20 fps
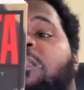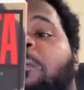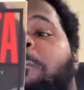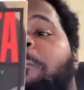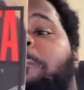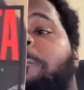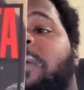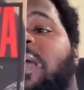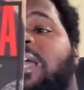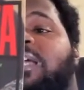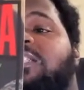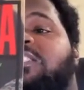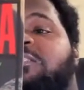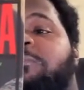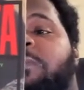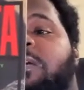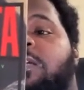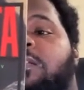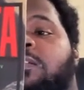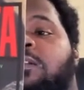the
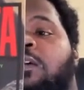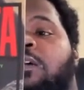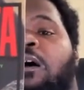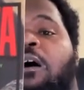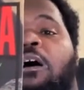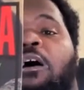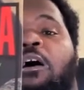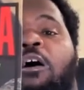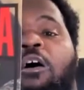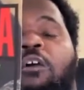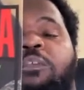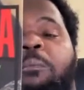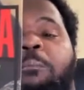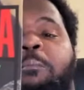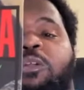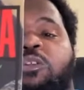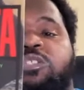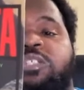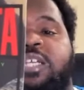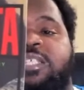basement of the
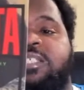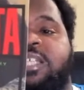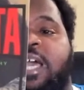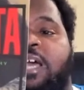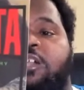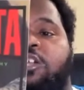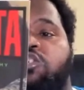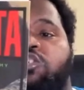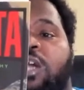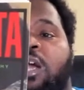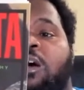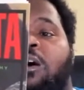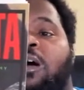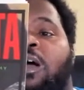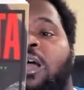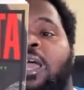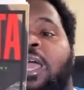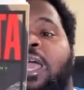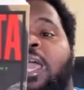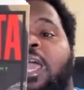Middlesex County
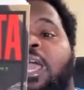Jail,